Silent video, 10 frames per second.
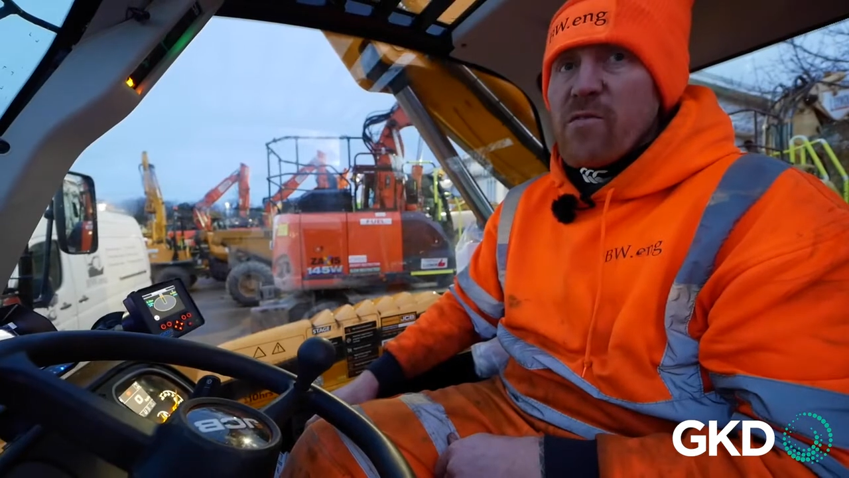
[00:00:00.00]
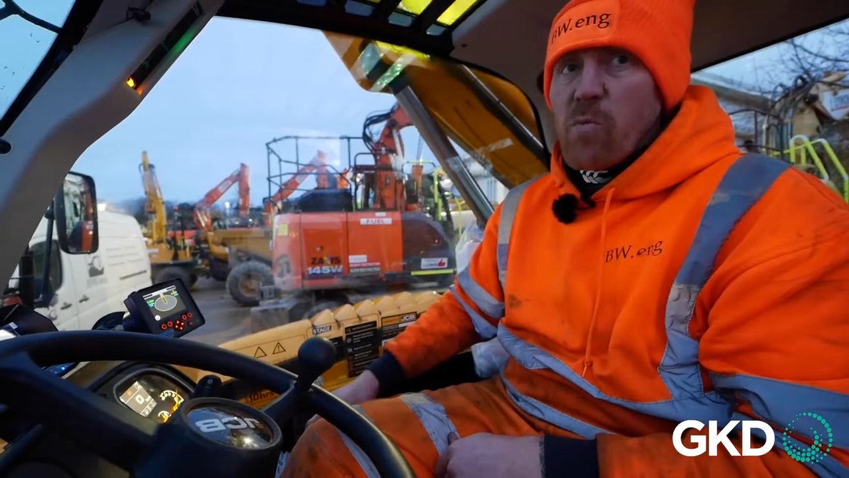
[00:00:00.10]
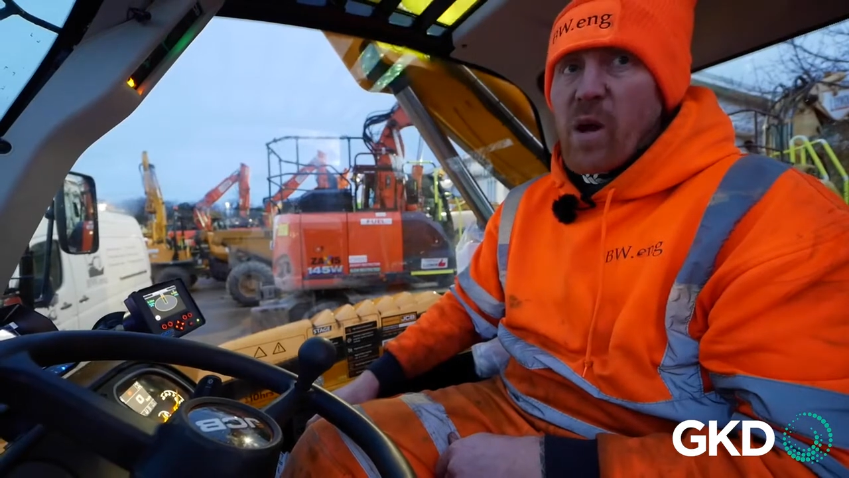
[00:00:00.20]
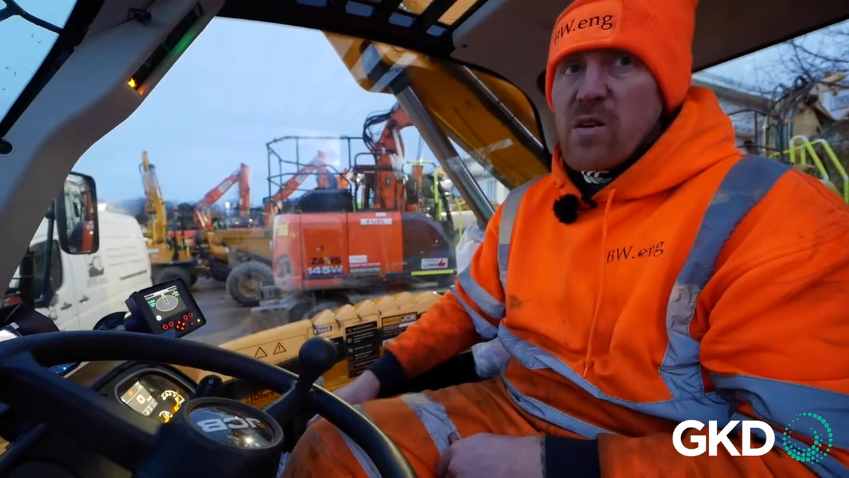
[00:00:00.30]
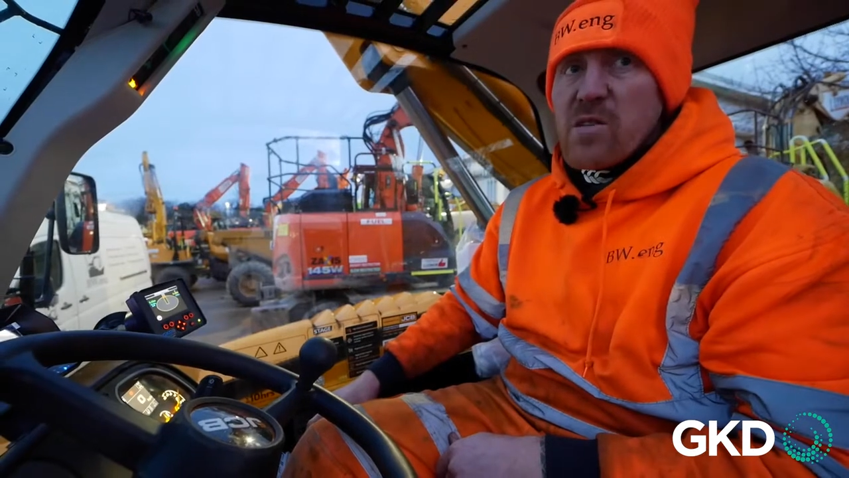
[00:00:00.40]

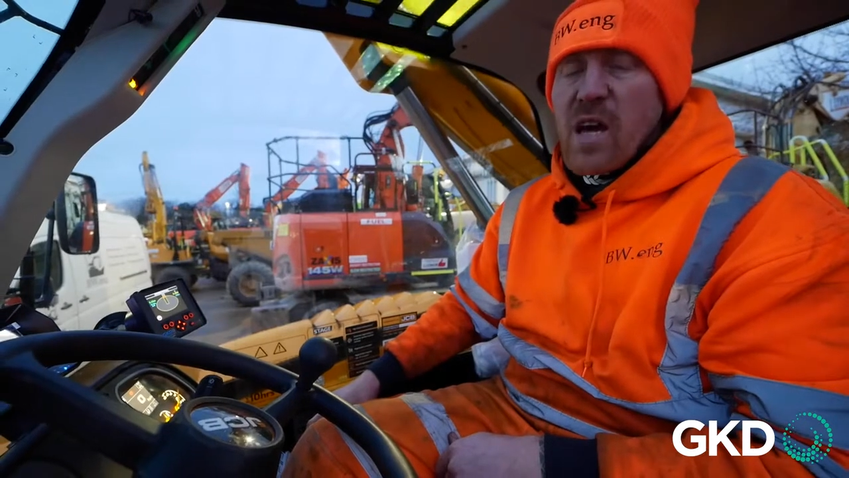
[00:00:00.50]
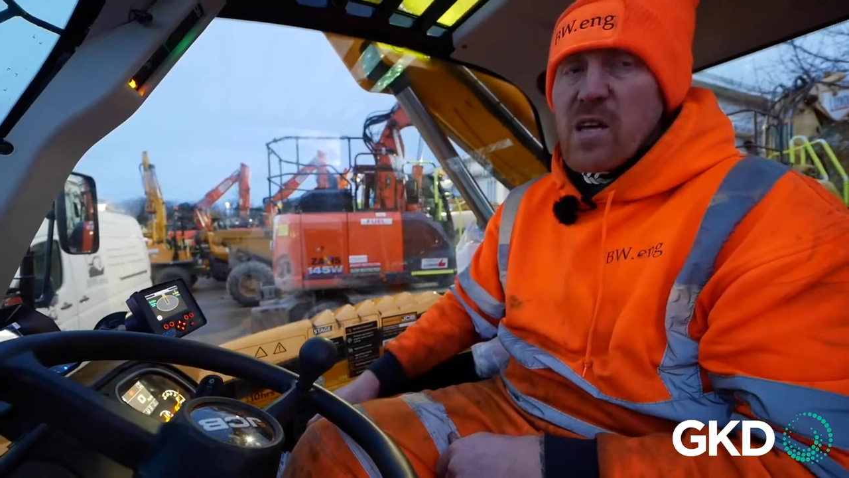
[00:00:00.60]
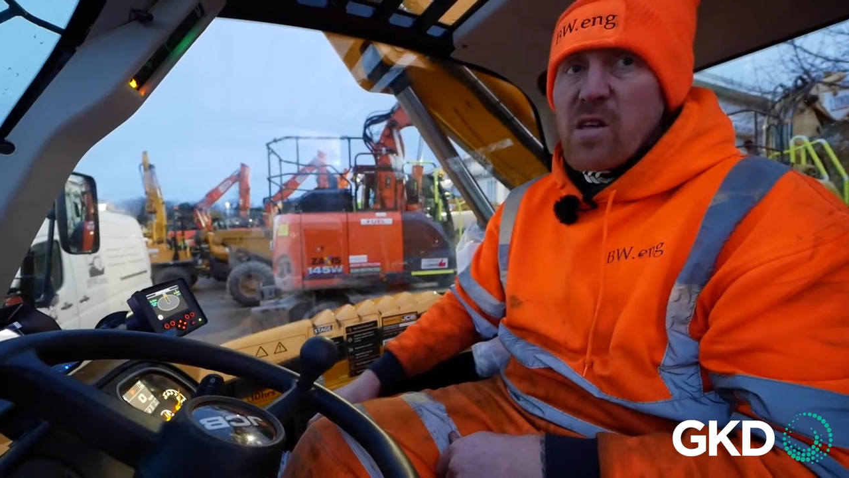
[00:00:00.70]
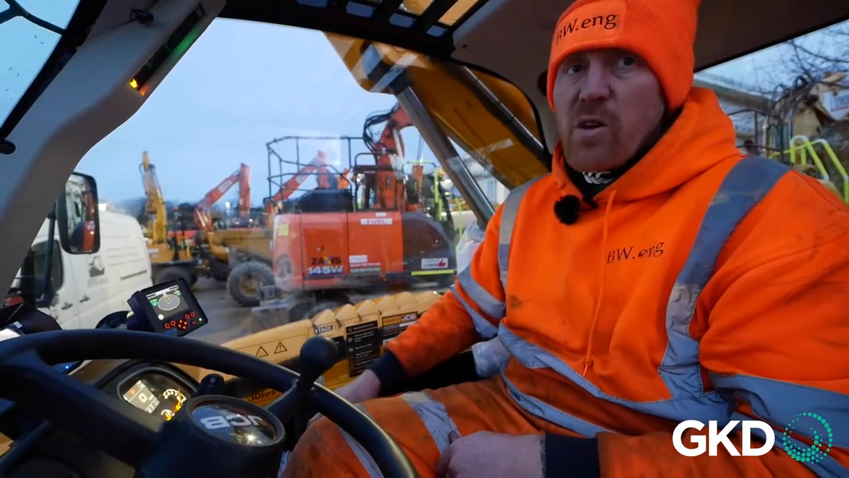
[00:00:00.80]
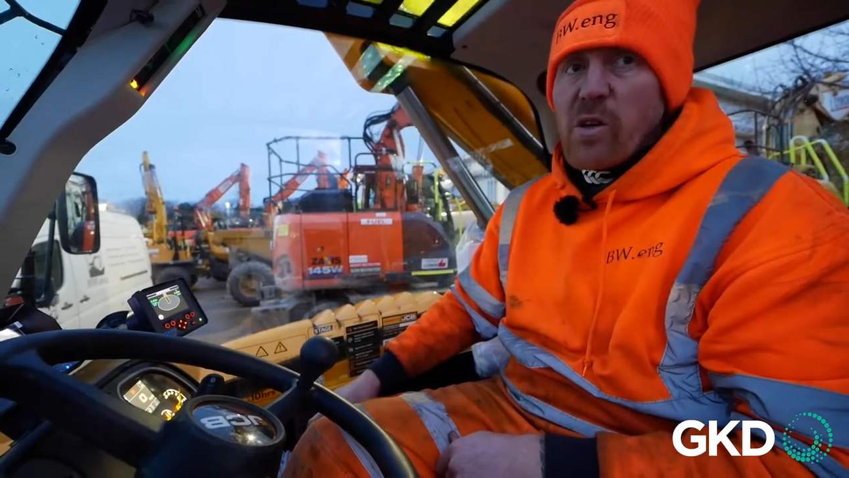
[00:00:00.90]
from where you're
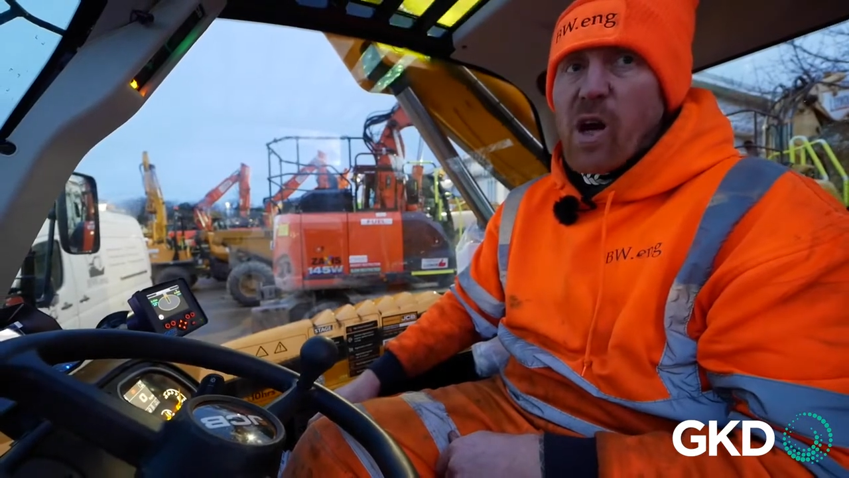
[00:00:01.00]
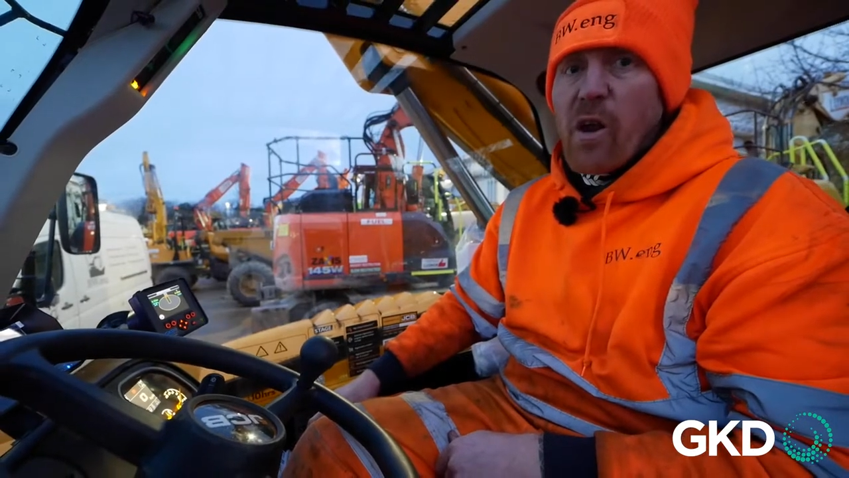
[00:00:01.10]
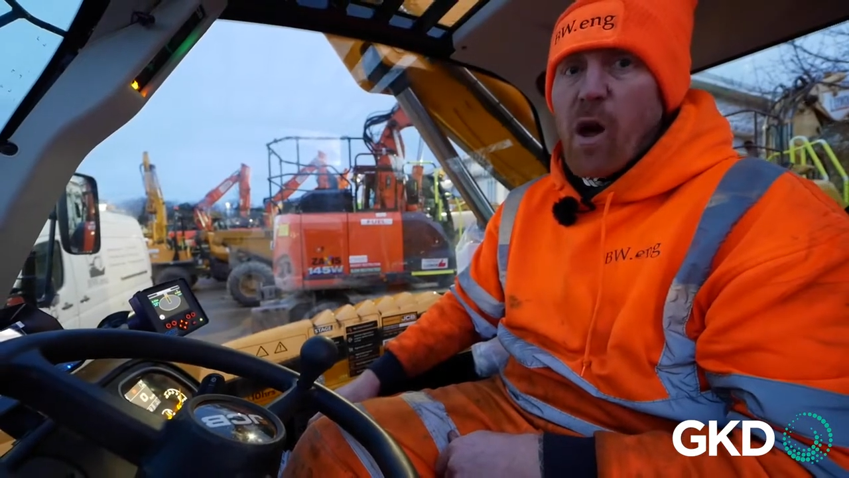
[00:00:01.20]
set, so you can't